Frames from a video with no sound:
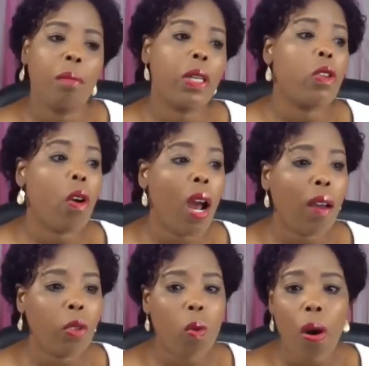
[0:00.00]
But you don't
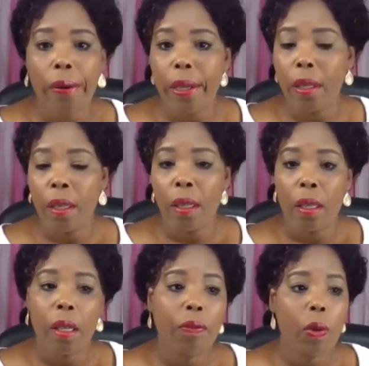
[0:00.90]
have to worry.
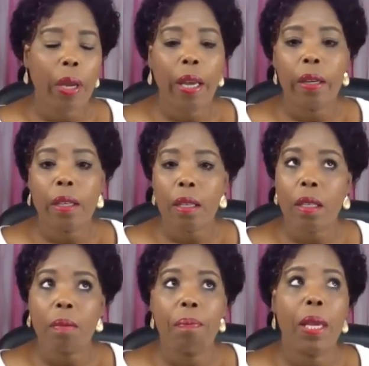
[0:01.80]
If you
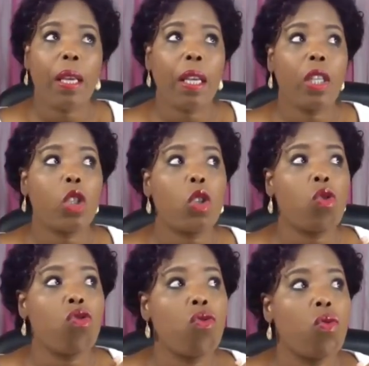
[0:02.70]
can't make it to